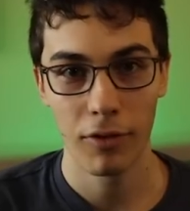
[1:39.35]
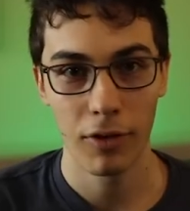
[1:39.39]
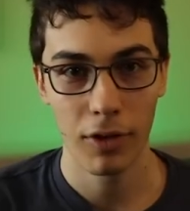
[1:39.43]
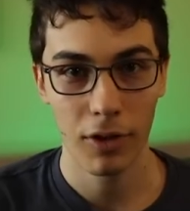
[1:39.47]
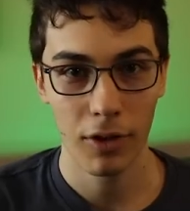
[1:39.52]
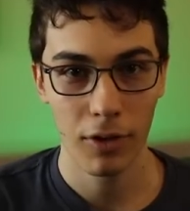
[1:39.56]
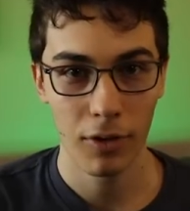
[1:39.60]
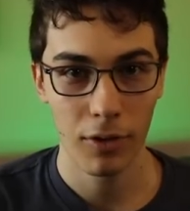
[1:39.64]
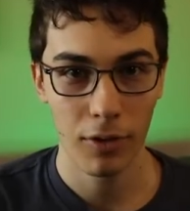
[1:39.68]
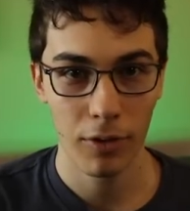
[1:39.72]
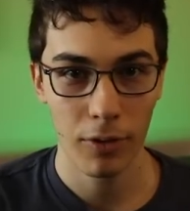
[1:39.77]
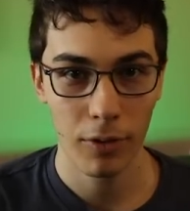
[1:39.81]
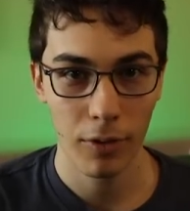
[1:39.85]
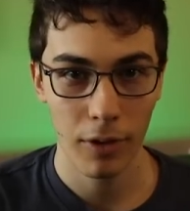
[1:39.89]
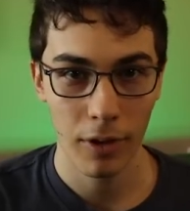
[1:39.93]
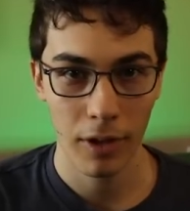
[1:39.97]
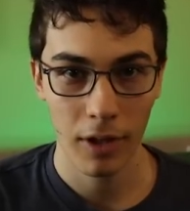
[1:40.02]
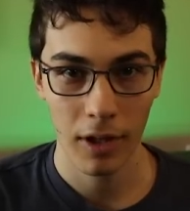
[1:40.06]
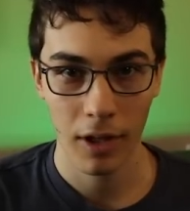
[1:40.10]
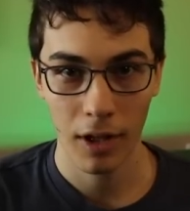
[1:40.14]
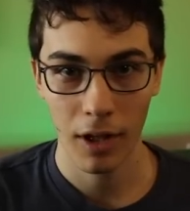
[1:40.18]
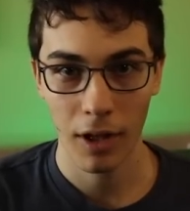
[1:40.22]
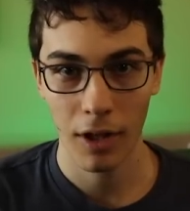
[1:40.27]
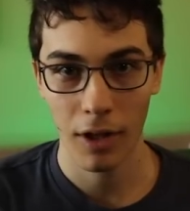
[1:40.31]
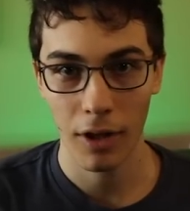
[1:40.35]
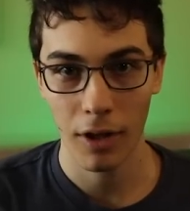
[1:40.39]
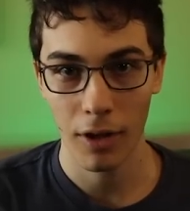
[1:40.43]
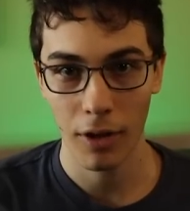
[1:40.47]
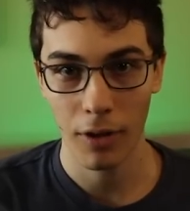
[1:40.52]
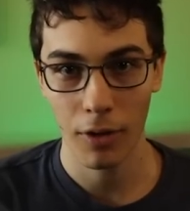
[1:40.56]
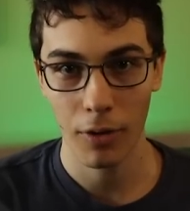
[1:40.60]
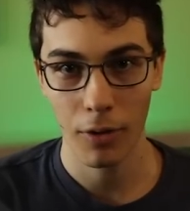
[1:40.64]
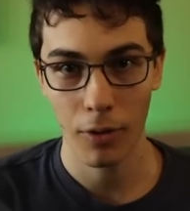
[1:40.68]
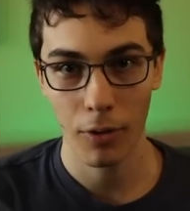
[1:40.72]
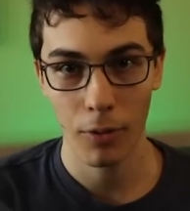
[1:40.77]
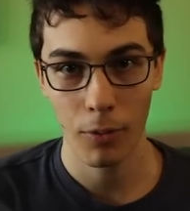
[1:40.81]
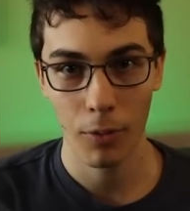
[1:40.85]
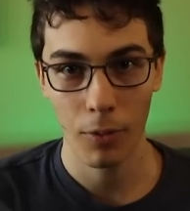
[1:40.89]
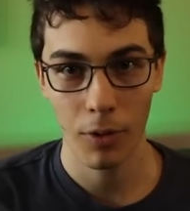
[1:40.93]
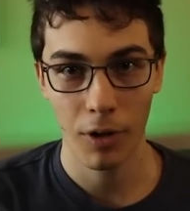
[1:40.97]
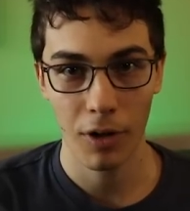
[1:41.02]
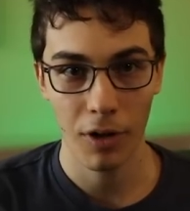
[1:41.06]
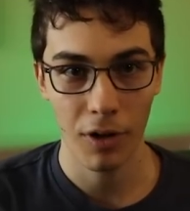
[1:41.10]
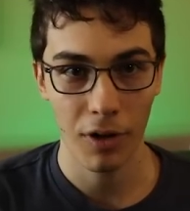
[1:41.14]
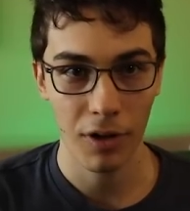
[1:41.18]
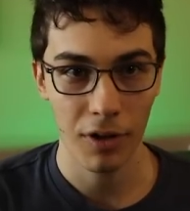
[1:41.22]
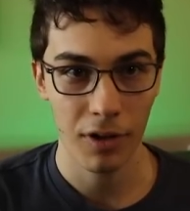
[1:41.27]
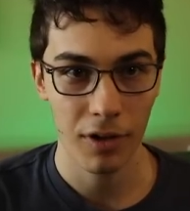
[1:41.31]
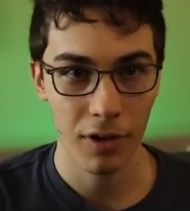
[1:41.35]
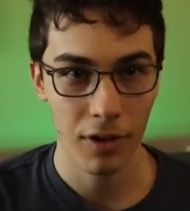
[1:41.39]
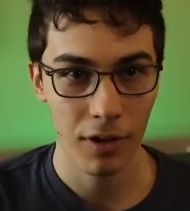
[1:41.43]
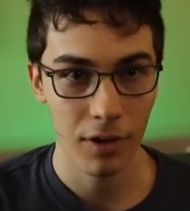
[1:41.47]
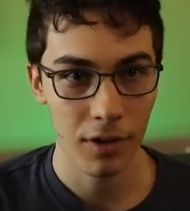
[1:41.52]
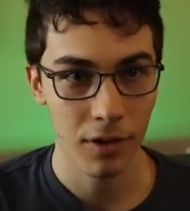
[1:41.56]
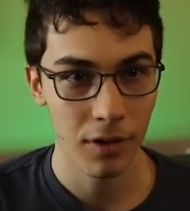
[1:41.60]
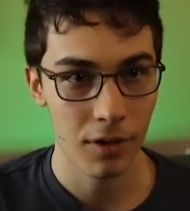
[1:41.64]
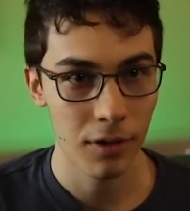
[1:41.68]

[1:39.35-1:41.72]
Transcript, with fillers: Vue, hello world.